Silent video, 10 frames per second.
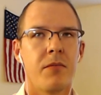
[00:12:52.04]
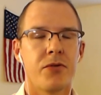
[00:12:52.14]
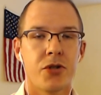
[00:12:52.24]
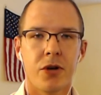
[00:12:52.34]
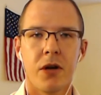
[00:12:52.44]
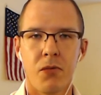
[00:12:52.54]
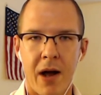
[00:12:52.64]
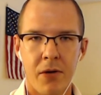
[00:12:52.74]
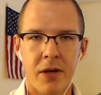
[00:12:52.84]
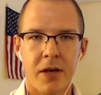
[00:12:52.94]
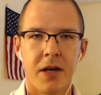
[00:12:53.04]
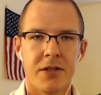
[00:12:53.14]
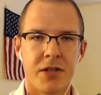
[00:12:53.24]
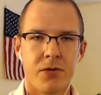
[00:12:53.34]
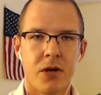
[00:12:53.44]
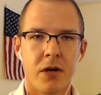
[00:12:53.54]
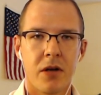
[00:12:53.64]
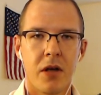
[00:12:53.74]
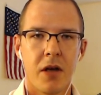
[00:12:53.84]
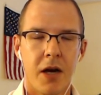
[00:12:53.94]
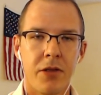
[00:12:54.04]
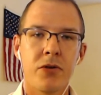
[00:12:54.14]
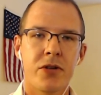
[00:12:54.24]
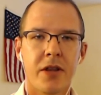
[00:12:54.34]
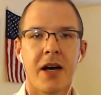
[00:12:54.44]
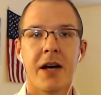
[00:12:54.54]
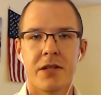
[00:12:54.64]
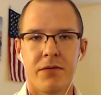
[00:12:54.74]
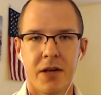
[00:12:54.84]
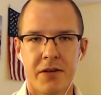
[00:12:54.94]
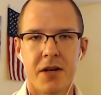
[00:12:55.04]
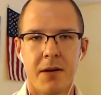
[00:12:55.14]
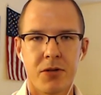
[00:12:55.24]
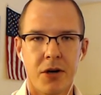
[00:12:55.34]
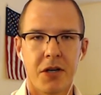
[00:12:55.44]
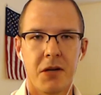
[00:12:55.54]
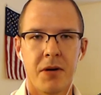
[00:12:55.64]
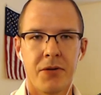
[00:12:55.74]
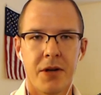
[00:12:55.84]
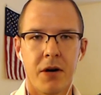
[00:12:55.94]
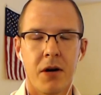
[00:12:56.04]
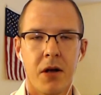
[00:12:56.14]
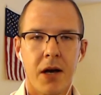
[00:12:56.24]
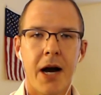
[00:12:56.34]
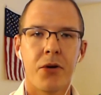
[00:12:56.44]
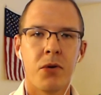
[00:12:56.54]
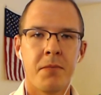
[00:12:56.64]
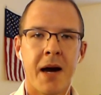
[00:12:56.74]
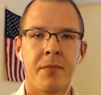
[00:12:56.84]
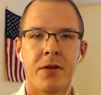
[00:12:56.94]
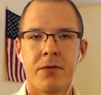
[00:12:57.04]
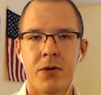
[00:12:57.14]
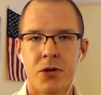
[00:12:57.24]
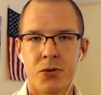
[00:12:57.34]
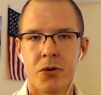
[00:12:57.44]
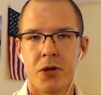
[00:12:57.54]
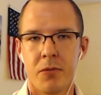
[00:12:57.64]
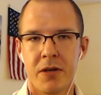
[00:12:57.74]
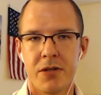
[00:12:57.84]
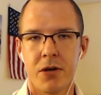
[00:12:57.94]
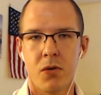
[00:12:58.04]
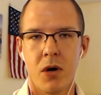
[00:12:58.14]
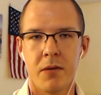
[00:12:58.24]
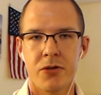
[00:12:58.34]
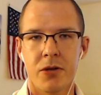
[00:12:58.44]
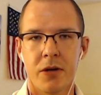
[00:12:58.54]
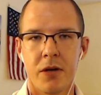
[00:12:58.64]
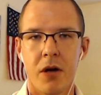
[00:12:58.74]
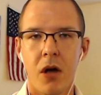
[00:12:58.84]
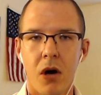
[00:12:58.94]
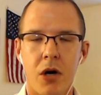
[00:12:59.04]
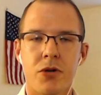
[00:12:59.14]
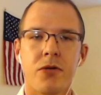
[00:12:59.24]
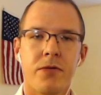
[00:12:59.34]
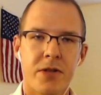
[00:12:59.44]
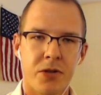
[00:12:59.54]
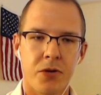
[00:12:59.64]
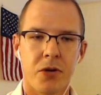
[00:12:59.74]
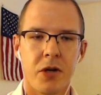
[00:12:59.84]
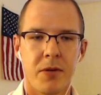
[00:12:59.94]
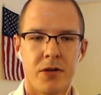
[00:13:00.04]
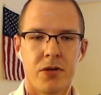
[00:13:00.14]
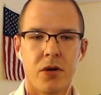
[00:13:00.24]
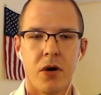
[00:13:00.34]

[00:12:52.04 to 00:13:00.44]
circuit routing, etc. And those are the kinds of things that I'm talking about there. How do we map the virtual qubits in a quantum circuit onto physical qubits